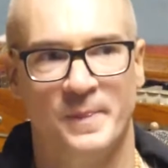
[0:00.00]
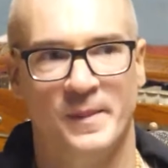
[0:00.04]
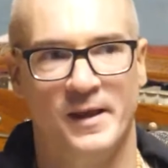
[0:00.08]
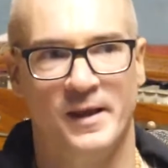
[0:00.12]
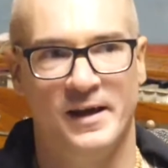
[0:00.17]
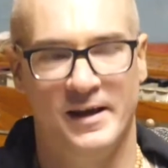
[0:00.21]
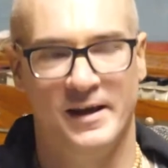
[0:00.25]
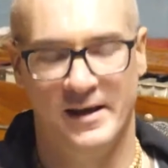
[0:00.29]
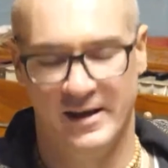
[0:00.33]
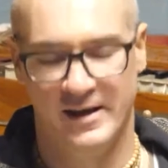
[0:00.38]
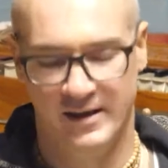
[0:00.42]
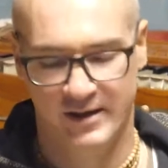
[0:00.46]

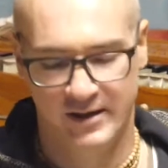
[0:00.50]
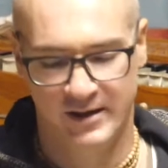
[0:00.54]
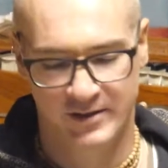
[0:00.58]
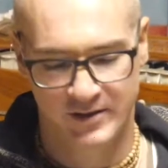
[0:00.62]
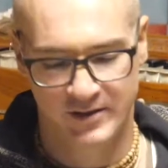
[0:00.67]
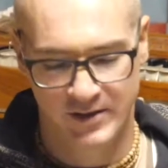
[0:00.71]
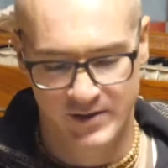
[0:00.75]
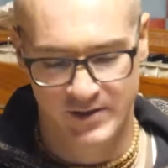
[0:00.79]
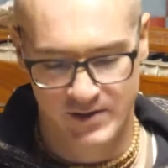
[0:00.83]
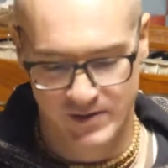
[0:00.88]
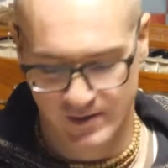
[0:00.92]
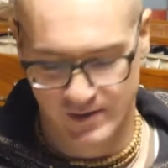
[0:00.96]
And in
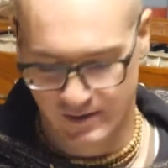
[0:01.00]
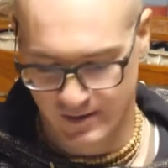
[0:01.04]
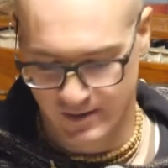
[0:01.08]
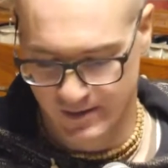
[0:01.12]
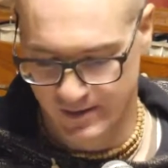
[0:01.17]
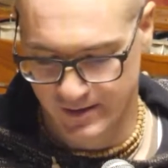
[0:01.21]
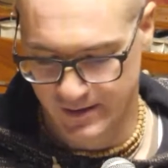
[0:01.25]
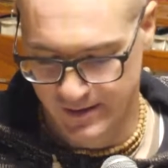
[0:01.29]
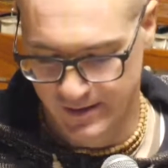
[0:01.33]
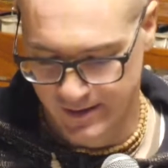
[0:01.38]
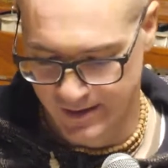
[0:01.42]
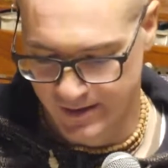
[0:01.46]
this
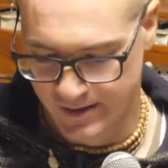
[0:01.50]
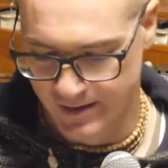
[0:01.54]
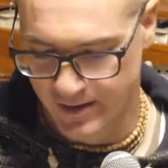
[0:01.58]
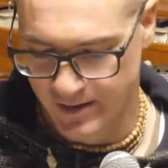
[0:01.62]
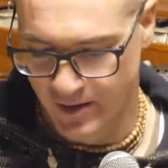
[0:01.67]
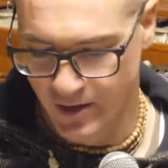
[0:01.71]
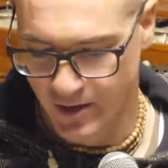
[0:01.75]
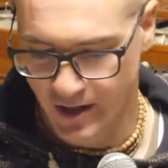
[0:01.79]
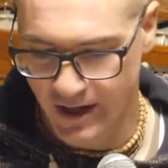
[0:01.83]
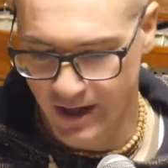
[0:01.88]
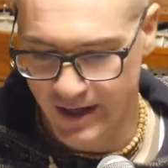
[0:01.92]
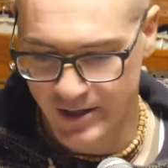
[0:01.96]

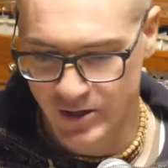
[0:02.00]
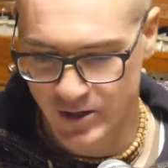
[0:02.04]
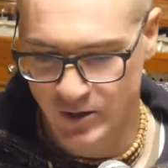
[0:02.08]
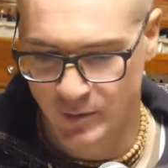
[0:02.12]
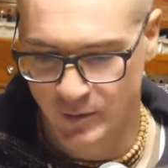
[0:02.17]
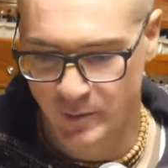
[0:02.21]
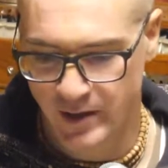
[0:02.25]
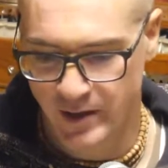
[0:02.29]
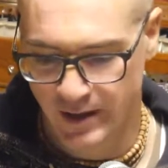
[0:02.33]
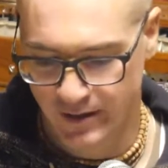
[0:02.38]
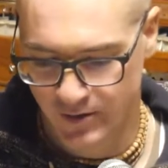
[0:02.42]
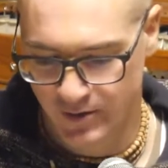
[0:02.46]
arranged
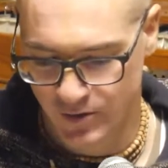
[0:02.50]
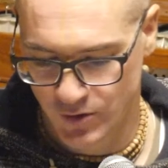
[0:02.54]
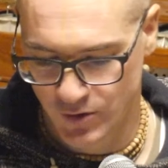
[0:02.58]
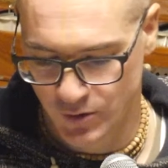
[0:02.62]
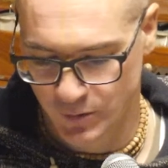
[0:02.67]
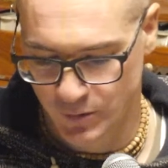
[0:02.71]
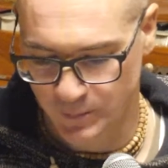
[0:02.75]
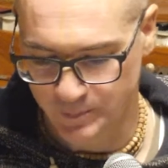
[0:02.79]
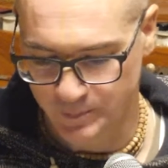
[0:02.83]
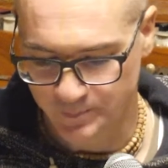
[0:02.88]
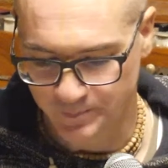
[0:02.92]
marriage,